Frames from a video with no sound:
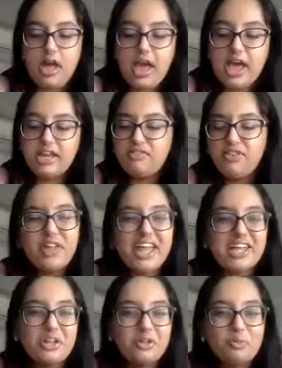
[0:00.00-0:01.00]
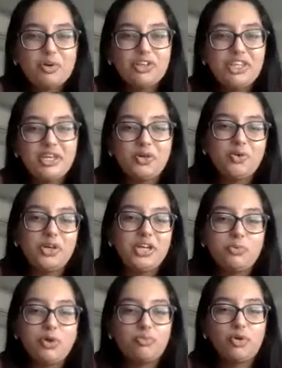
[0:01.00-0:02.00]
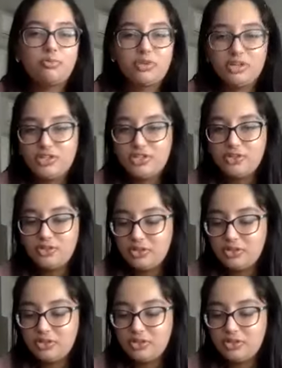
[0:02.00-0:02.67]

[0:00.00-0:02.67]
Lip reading: And if you like it a little more tiku and you want more merchu,